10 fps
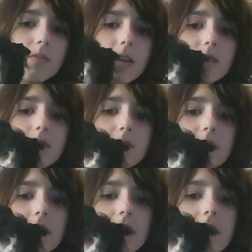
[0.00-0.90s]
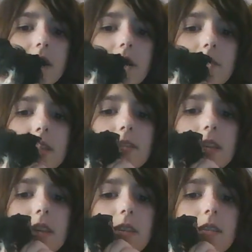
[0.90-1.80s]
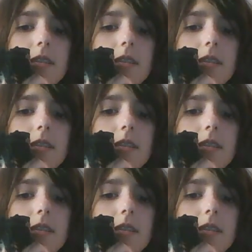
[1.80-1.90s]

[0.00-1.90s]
not doing anything really.